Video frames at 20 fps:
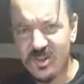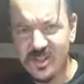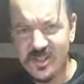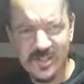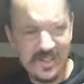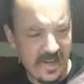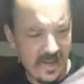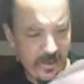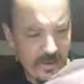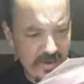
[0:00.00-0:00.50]
to
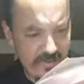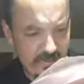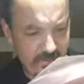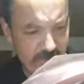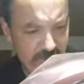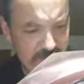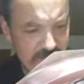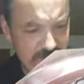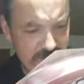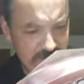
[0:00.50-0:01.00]
stay away from
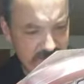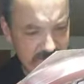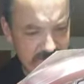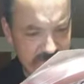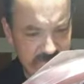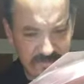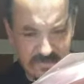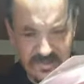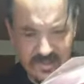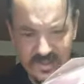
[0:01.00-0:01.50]
reds.
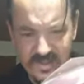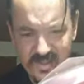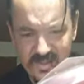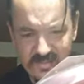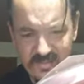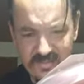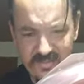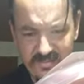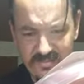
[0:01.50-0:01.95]
They're just